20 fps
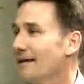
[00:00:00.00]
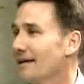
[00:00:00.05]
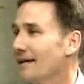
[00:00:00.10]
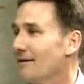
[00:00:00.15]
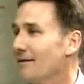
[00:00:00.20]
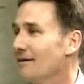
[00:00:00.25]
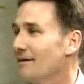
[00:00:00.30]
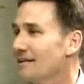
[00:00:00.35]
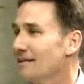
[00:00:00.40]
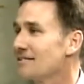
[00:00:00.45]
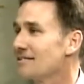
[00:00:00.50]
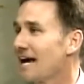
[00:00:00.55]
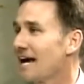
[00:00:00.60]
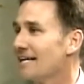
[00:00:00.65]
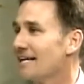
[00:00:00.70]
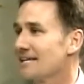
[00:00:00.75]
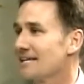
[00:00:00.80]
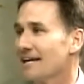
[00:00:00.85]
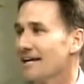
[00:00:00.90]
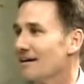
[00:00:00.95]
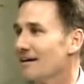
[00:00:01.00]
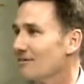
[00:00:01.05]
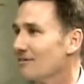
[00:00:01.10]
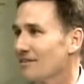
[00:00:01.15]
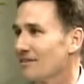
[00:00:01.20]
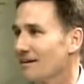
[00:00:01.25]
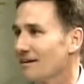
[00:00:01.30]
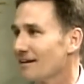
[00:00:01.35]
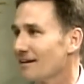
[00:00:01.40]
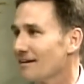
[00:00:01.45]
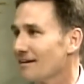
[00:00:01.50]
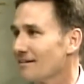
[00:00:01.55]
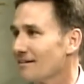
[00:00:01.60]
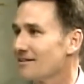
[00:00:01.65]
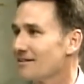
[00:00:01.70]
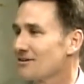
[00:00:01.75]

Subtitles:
I mean, this guy's got everything. Let's talk